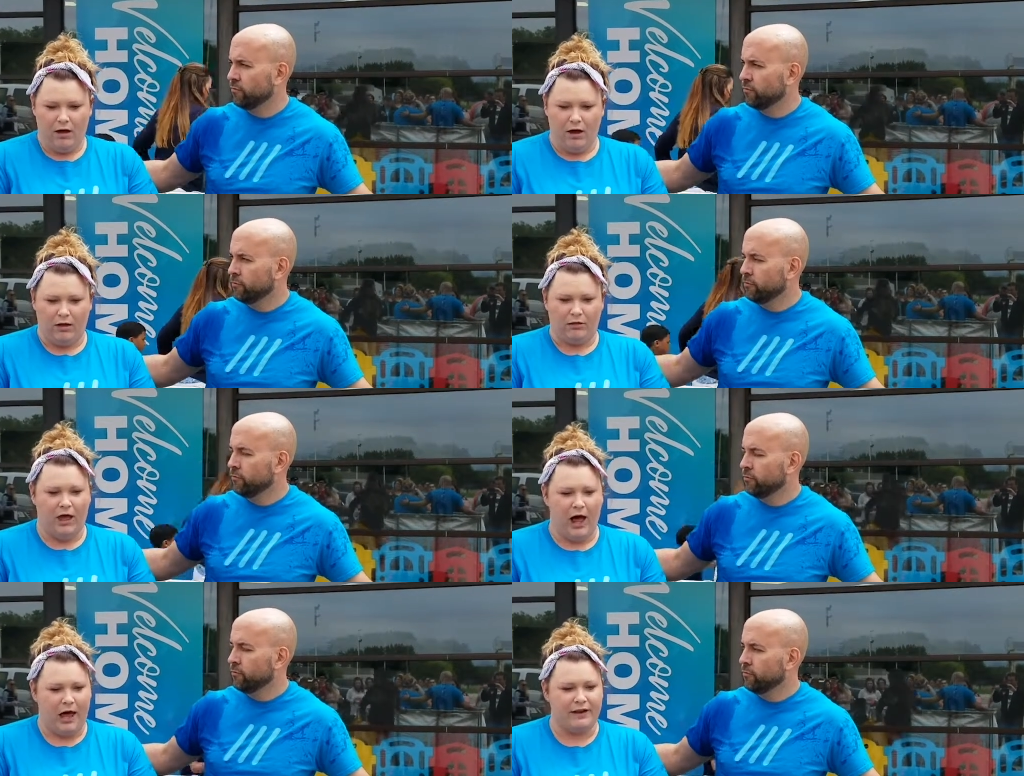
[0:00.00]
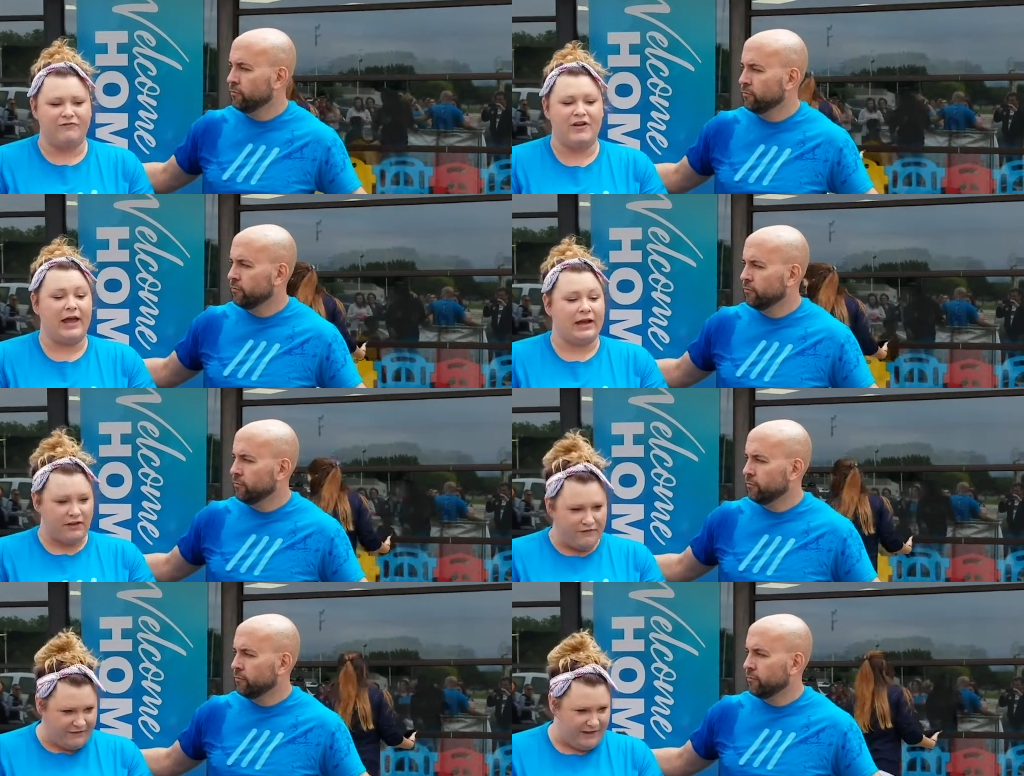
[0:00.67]
Speaker 1: a lot of
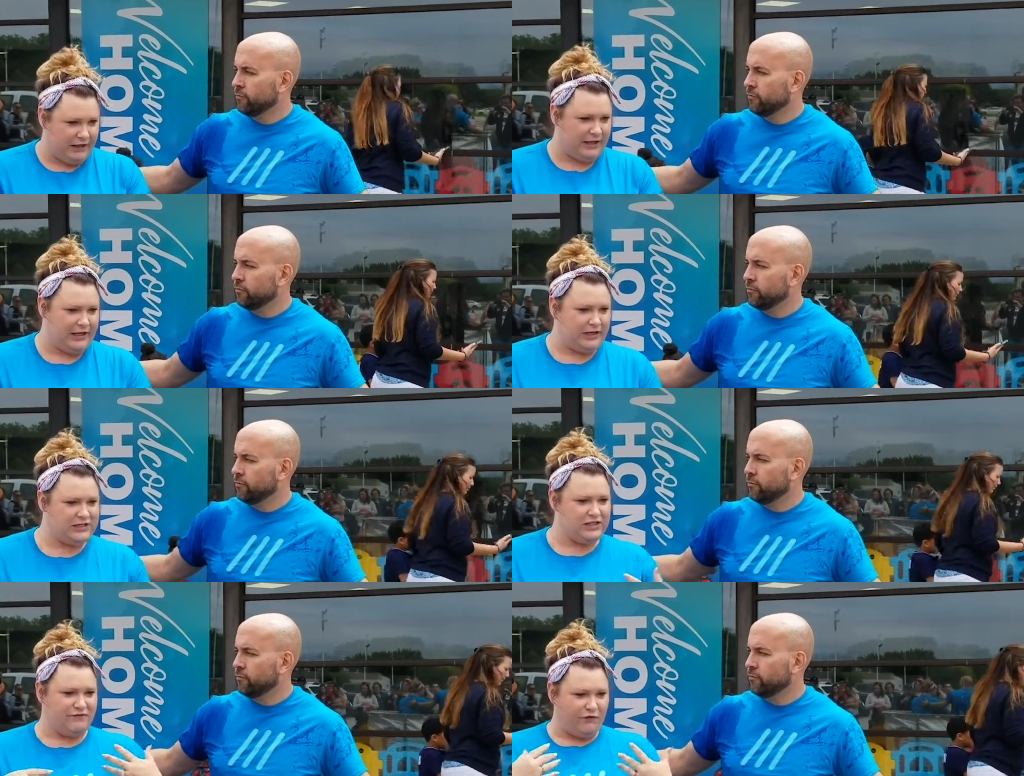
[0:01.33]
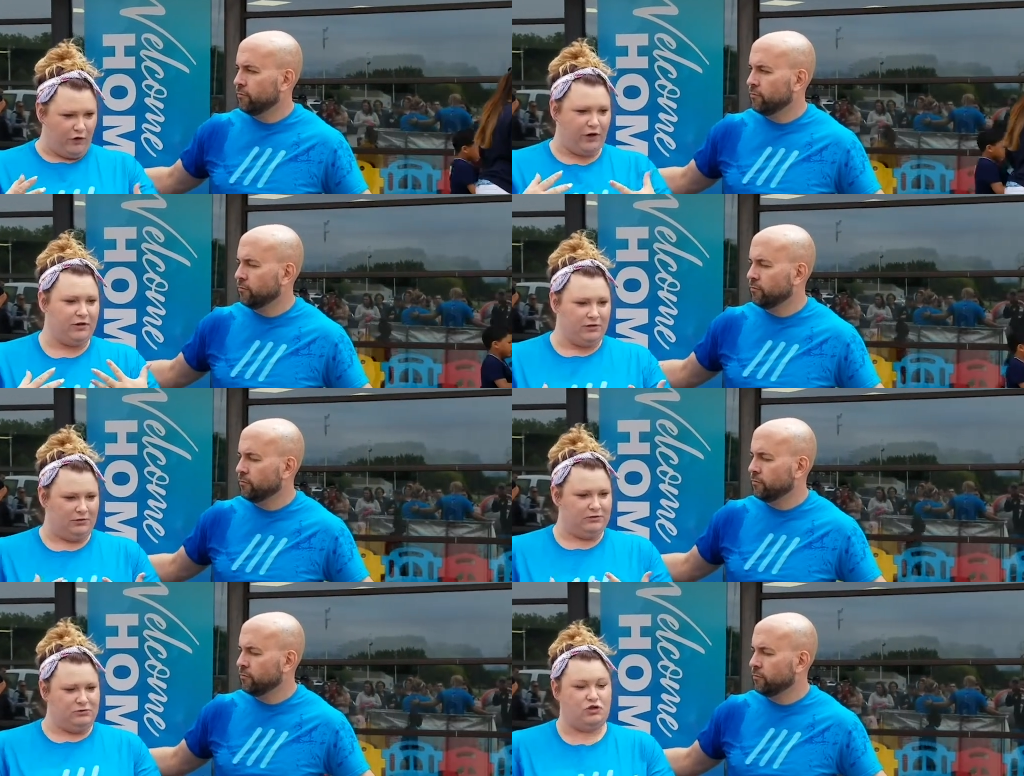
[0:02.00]
negative feelings for
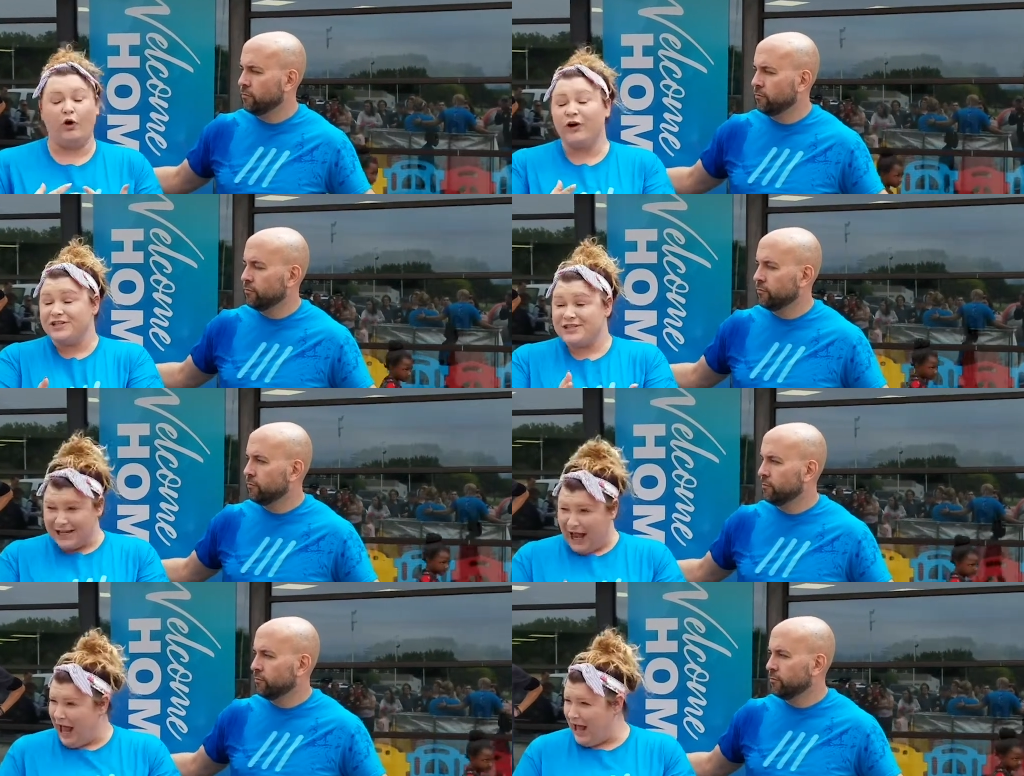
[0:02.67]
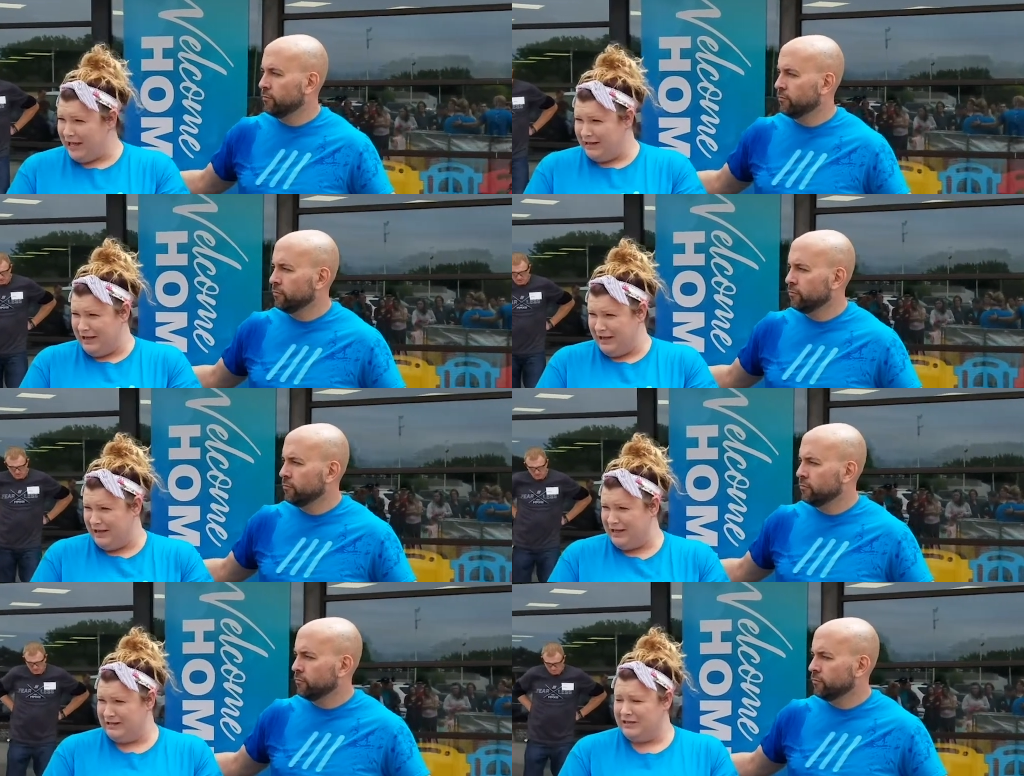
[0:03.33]
towards God
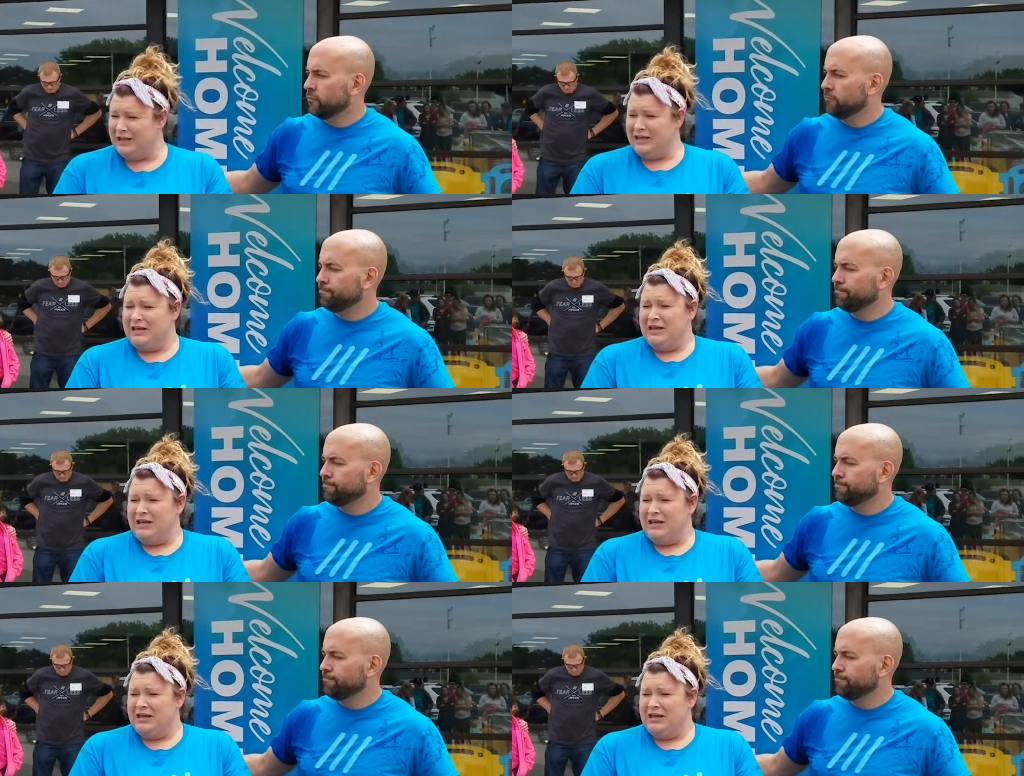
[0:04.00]
and